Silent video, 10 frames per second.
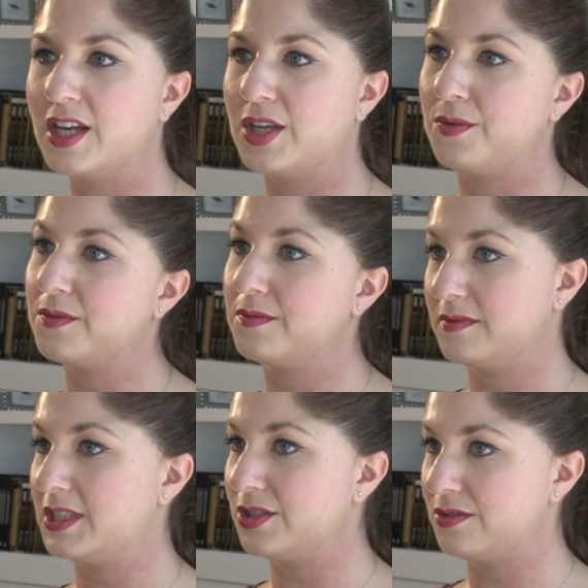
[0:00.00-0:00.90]

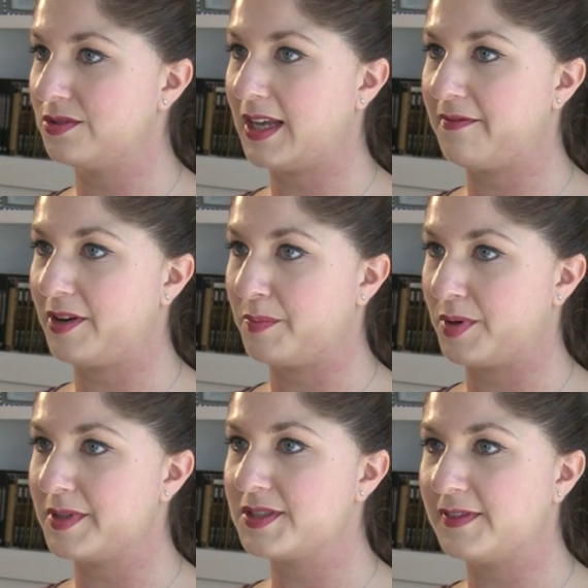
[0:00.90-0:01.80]
Did you do that very
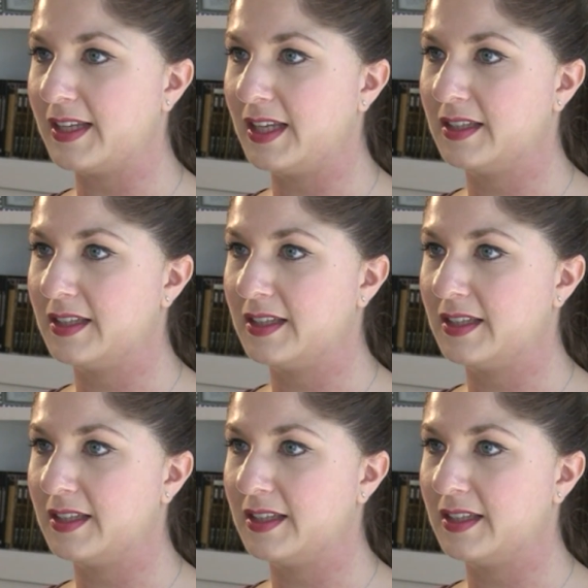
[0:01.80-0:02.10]
purposefully?